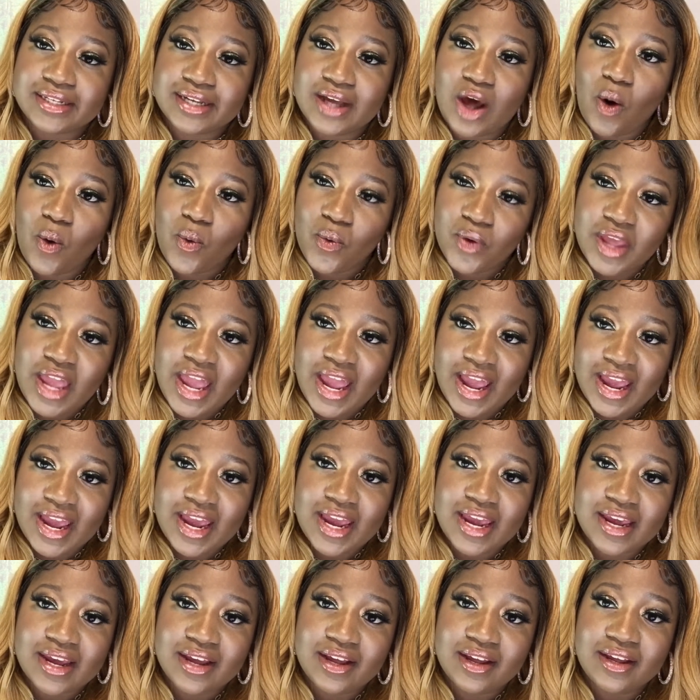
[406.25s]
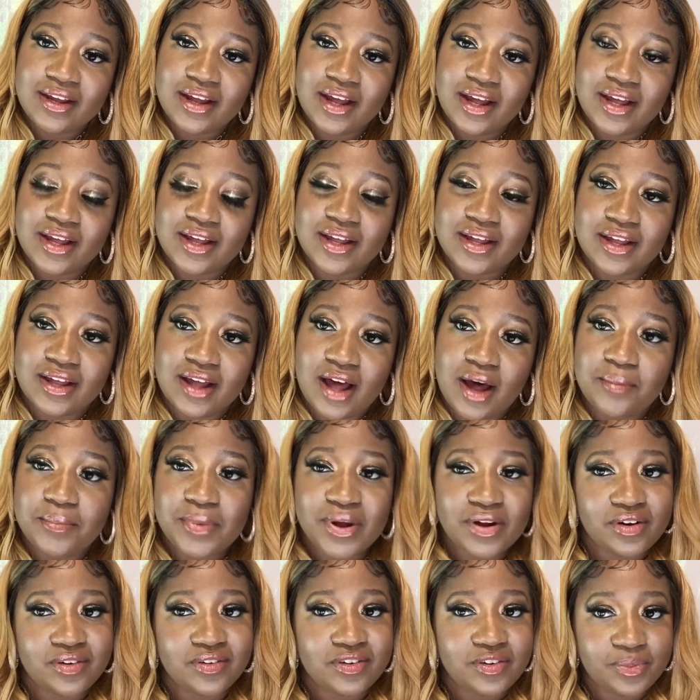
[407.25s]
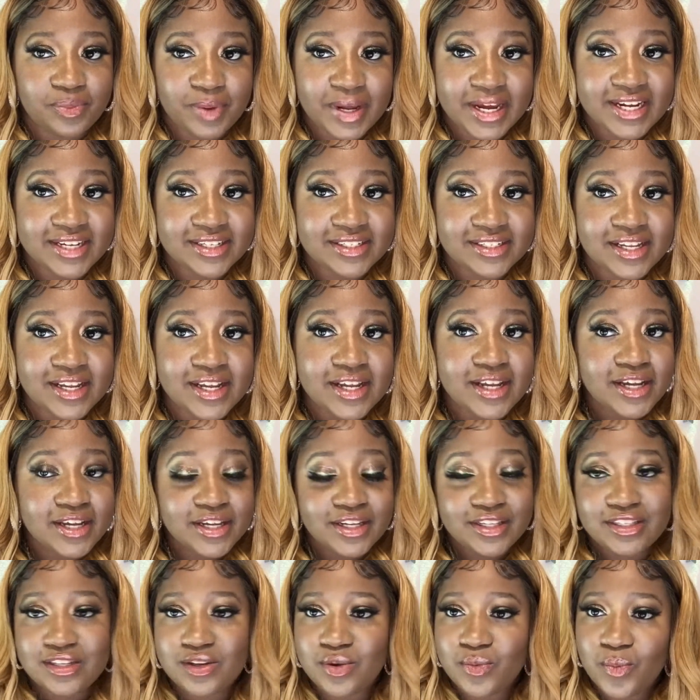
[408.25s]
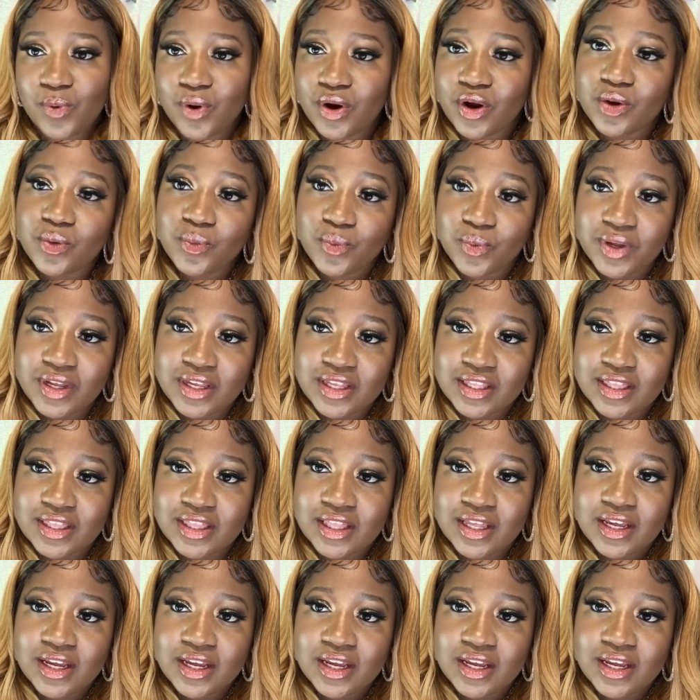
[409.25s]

okay amount of space to work with